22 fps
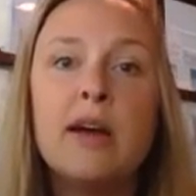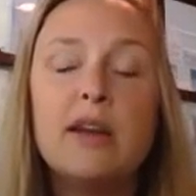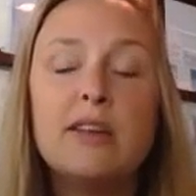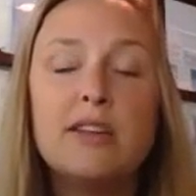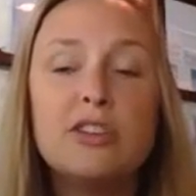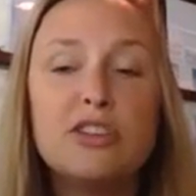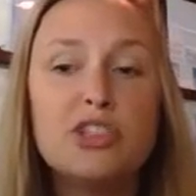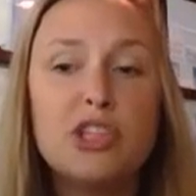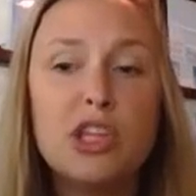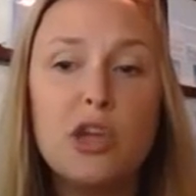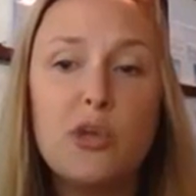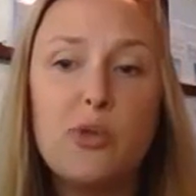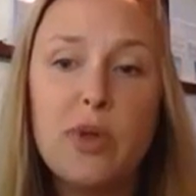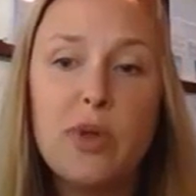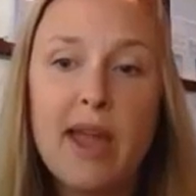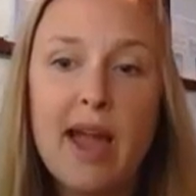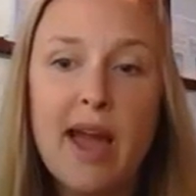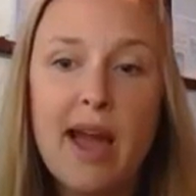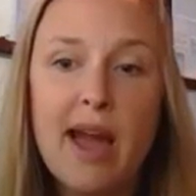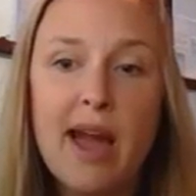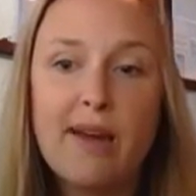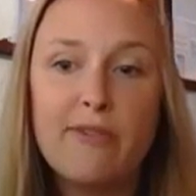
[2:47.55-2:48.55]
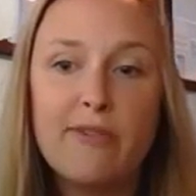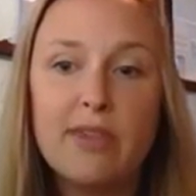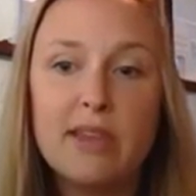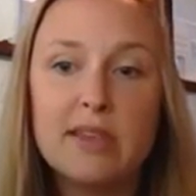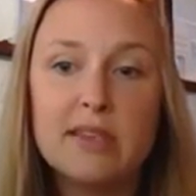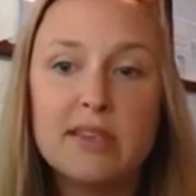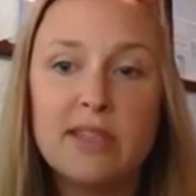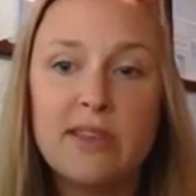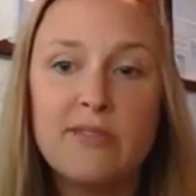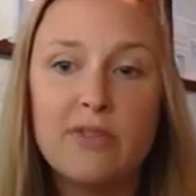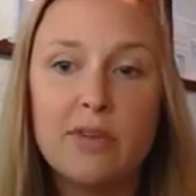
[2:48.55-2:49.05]
Additionally, we have
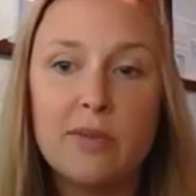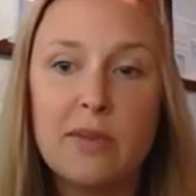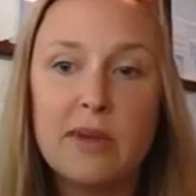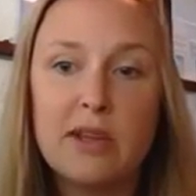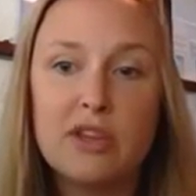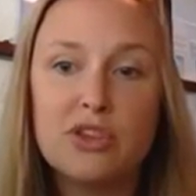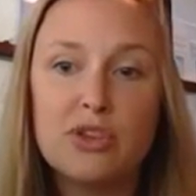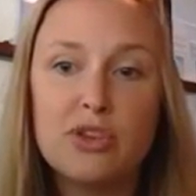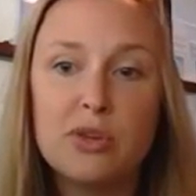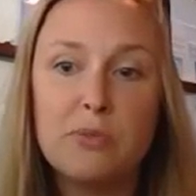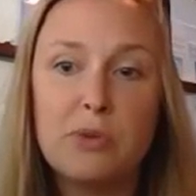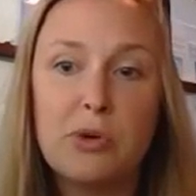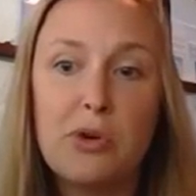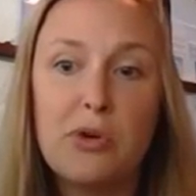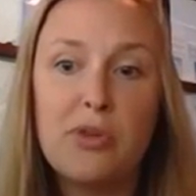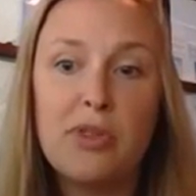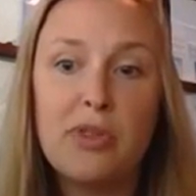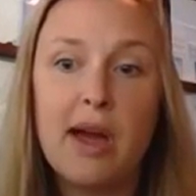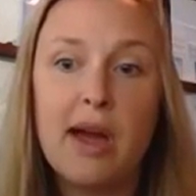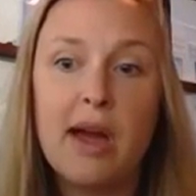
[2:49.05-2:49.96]
this information both